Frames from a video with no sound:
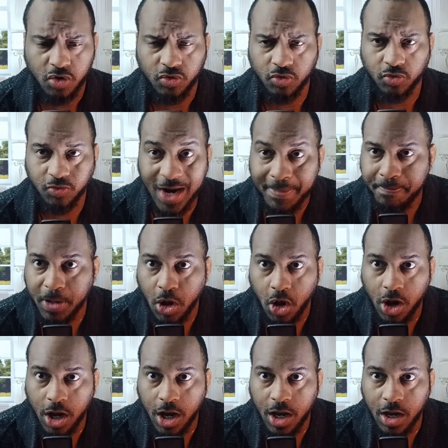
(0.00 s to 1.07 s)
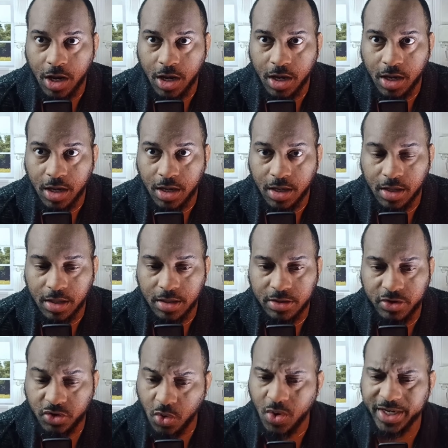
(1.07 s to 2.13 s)
Ripple
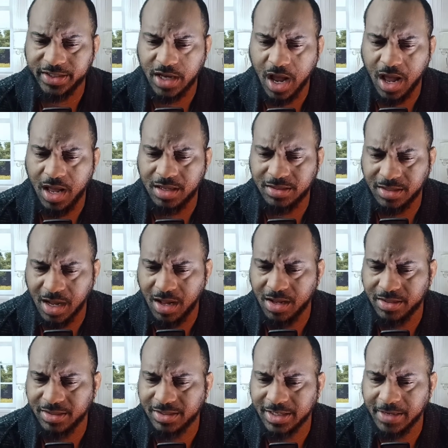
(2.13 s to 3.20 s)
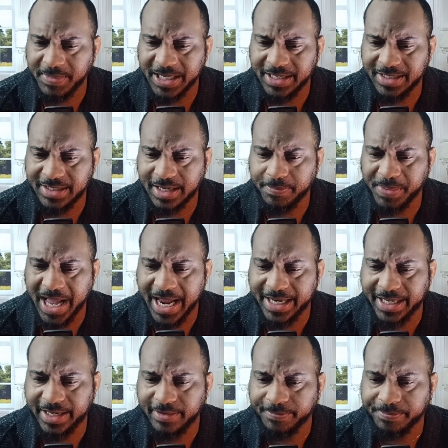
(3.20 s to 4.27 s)
joins Hong Kong CBDC
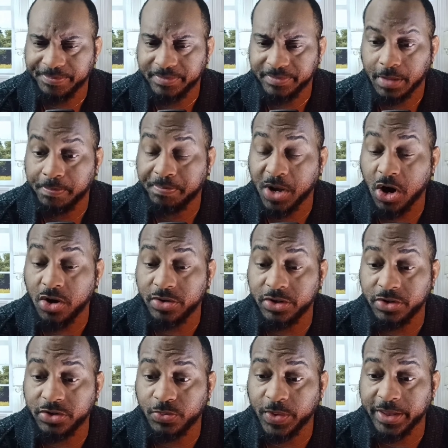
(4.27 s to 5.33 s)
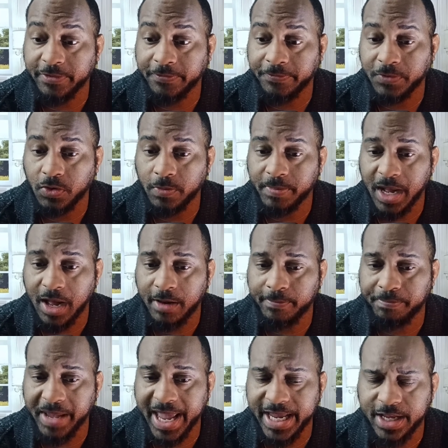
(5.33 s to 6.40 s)
pilot, partners with
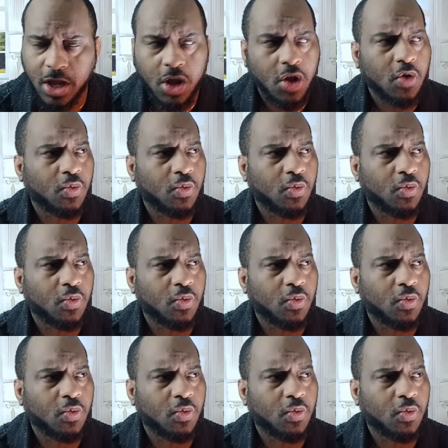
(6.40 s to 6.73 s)
Fubon Bank.